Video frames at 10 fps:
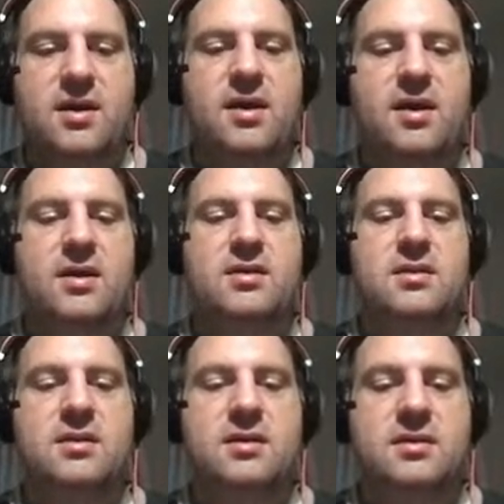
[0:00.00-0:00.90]
And
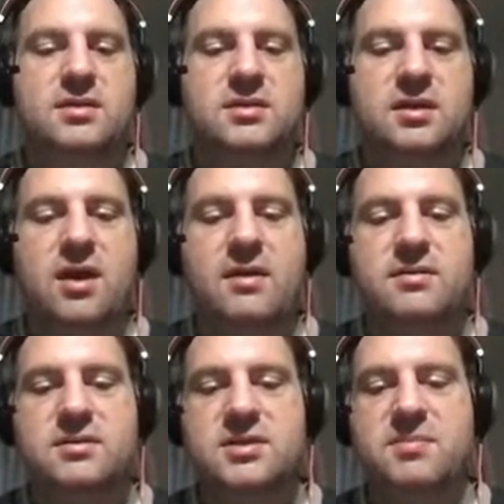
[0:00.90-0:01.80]
it says a
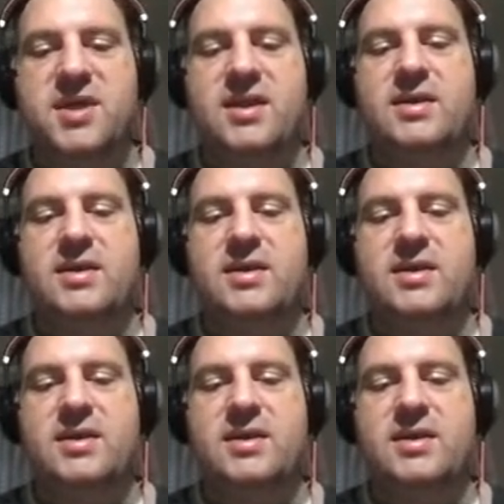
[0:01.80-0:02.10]
concept that